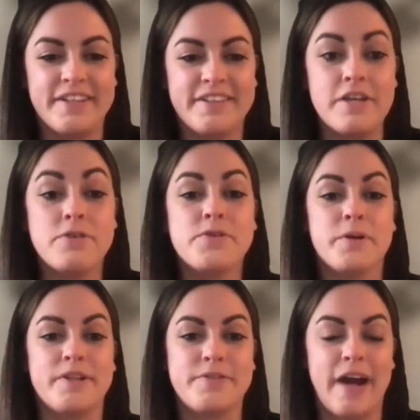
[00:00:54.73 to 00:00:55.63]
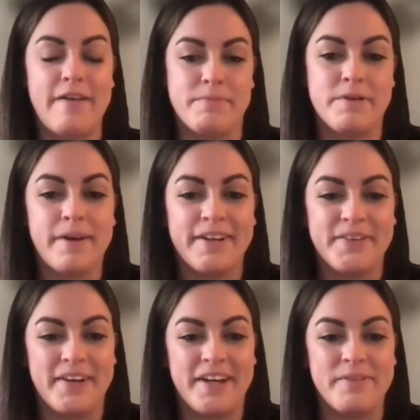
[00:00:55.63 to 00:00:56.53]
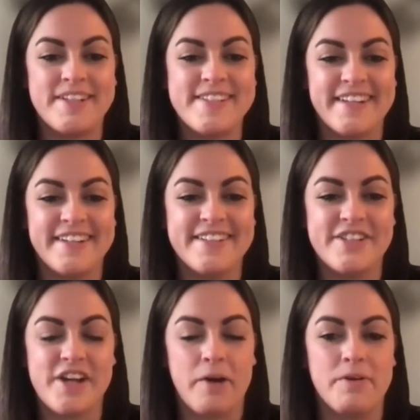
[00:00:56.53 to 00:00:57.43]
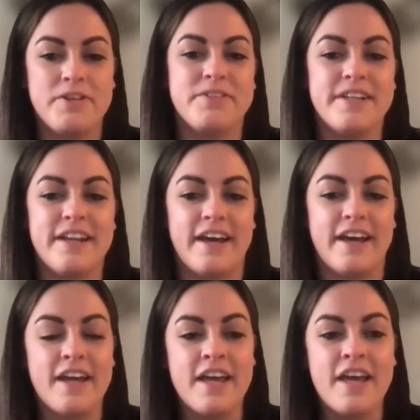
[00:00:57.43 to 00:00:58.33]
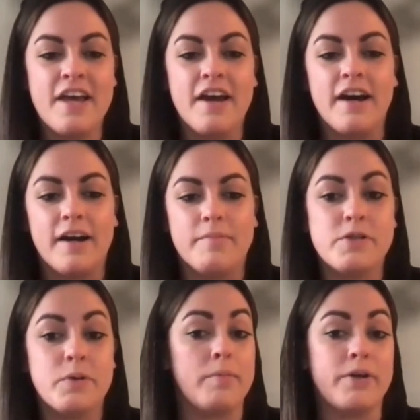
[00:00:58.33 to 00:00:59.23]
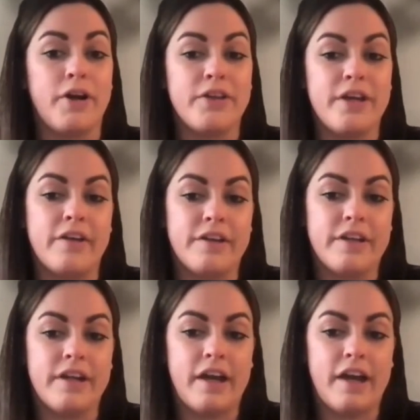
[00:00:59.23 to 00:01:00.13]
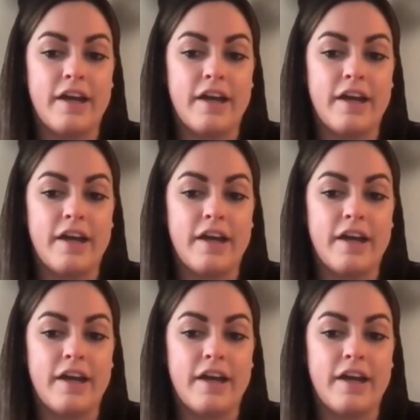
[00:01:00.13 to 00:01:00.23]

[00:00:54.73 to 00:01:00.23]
Thank you so much for having me, by the way. I'm excited to chat with you today. So I'm Carly Eglin.